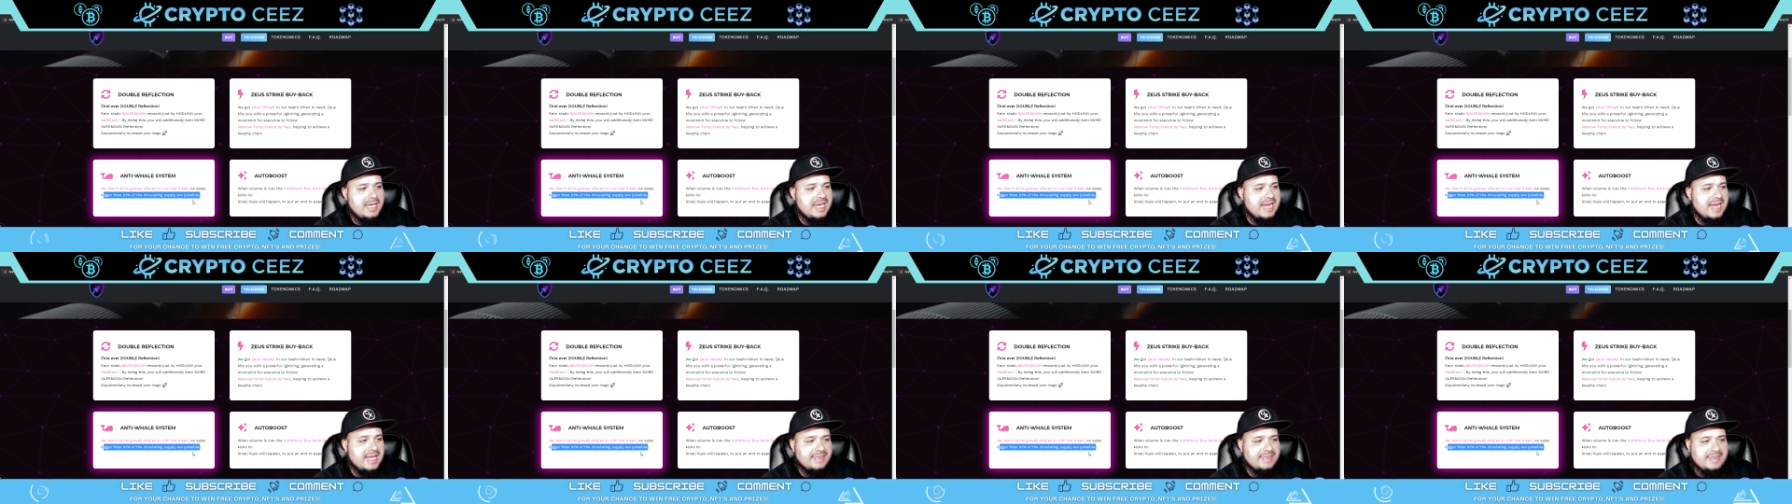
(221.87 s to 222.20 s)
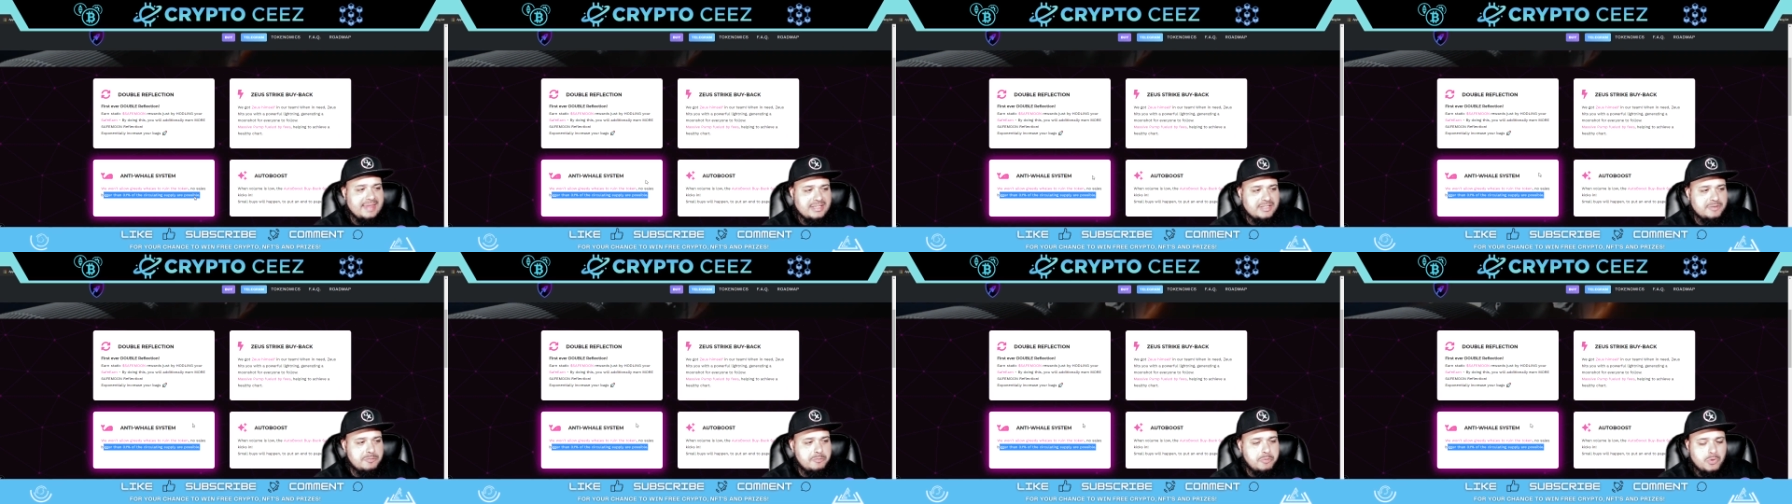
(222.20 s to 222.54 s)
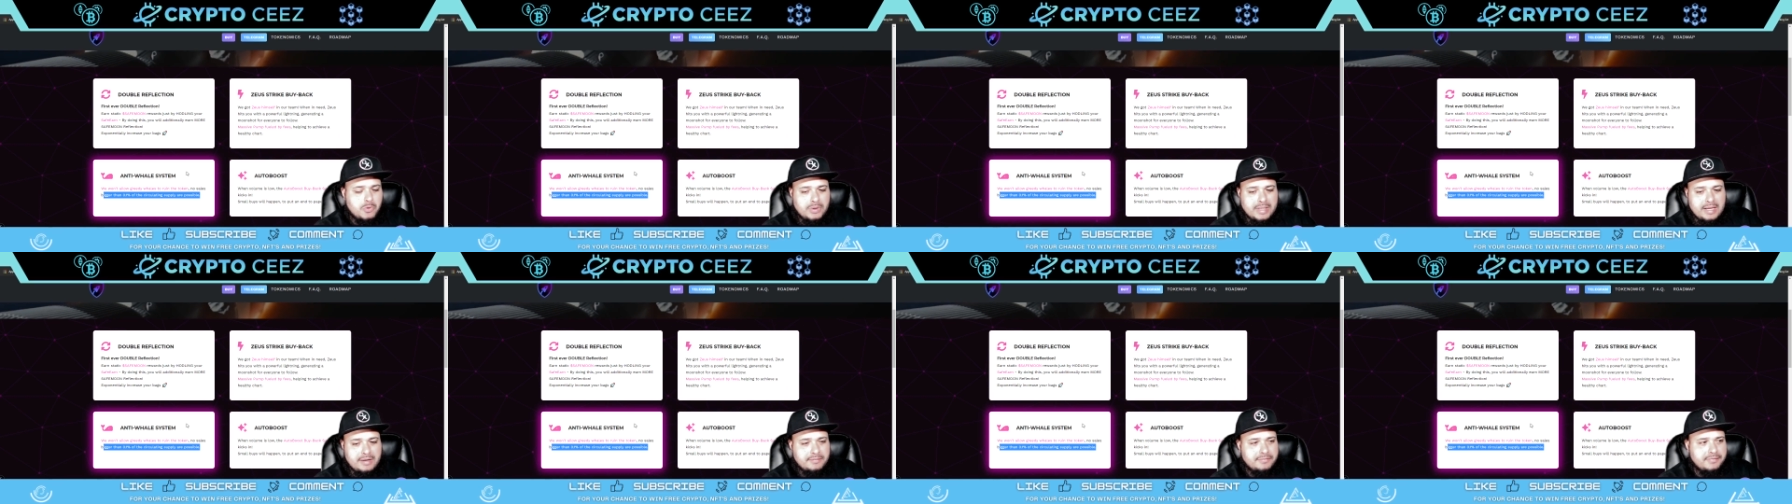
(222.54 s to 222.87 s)
and they just
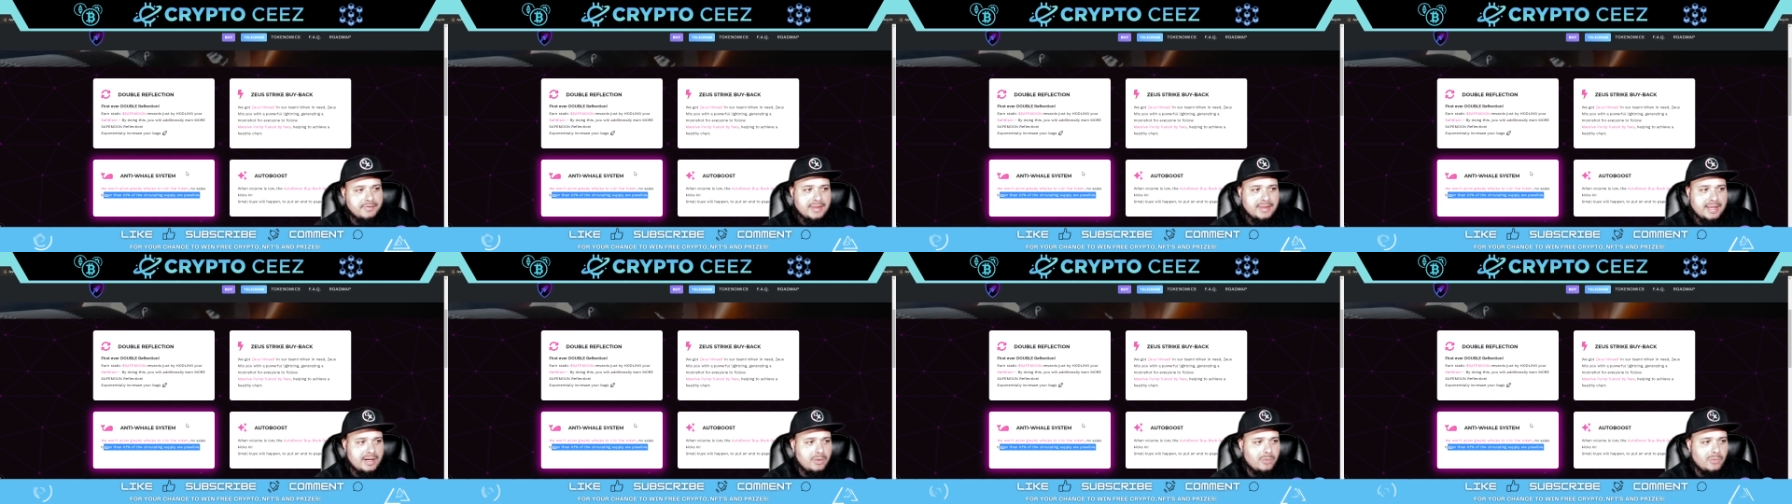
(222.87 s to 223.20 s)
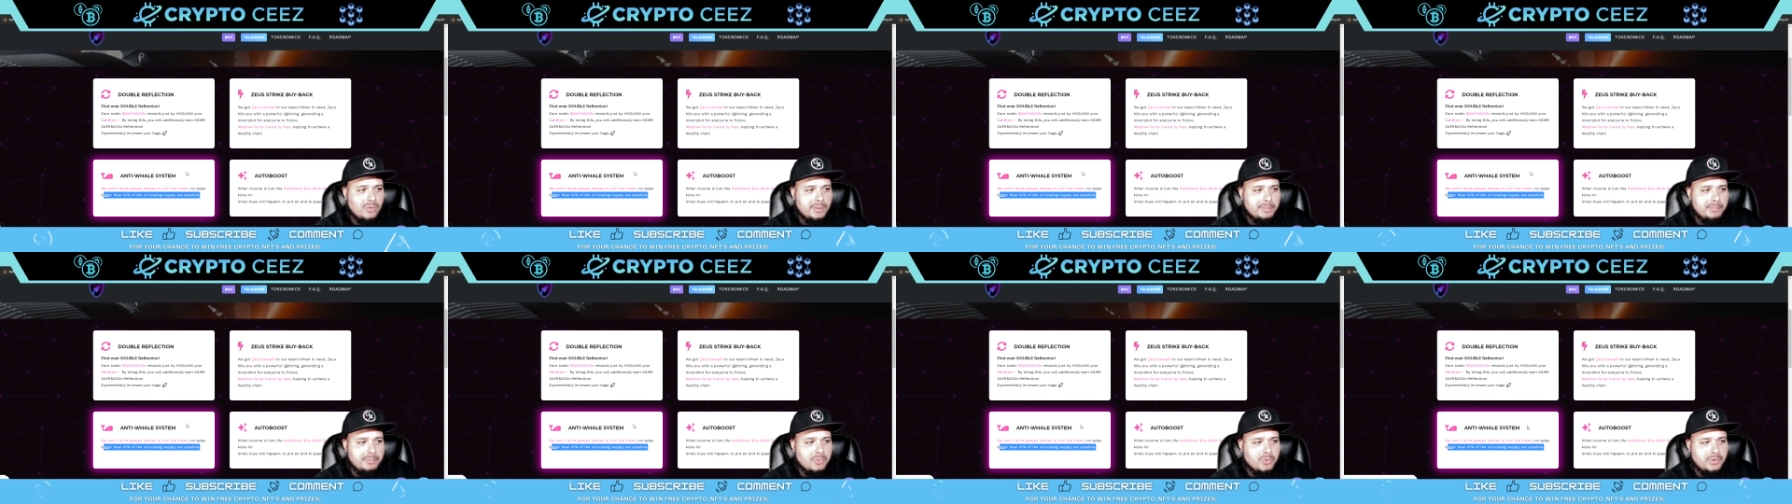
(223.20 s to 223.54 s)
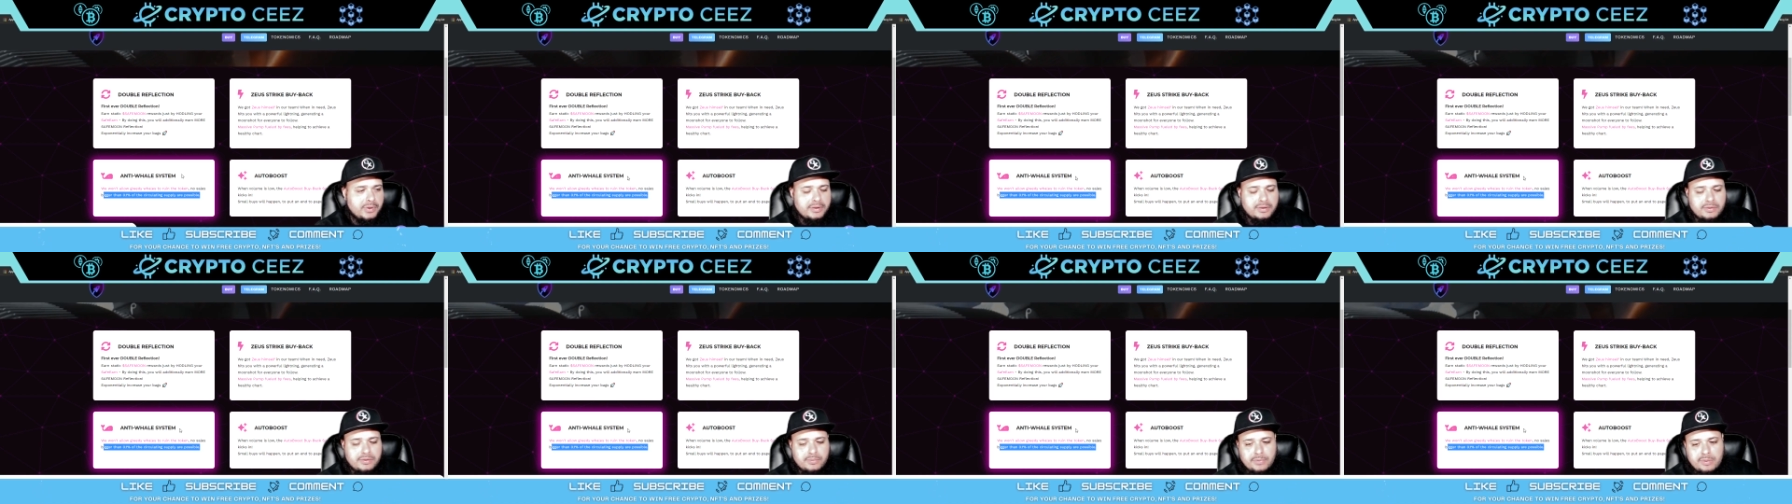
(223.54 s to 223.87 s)
pulled out for like a
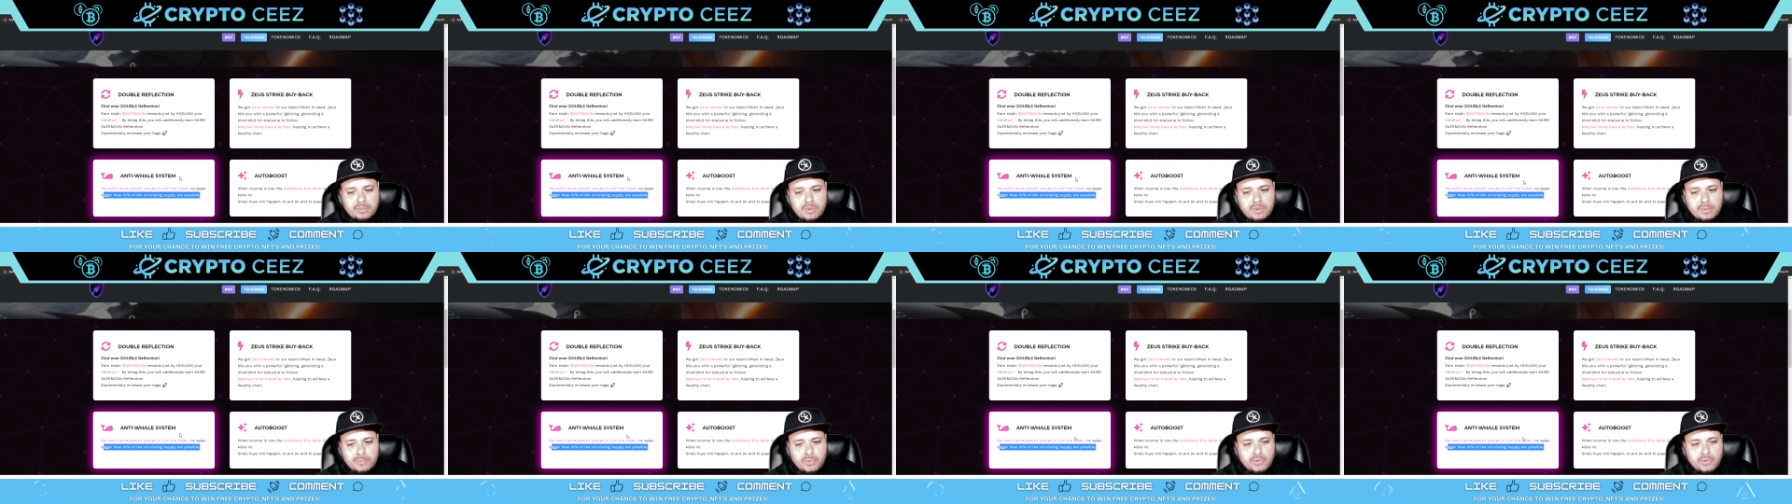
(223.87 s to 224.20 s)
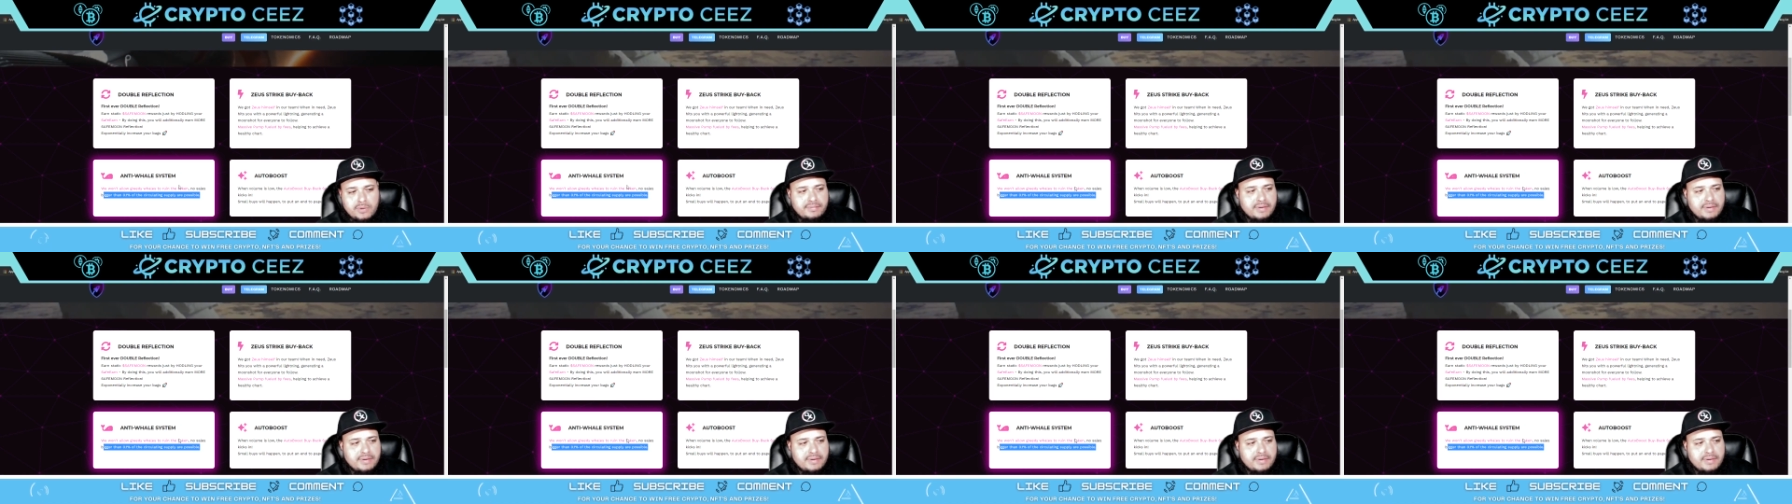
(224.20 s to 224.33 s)
1.3, 1.5,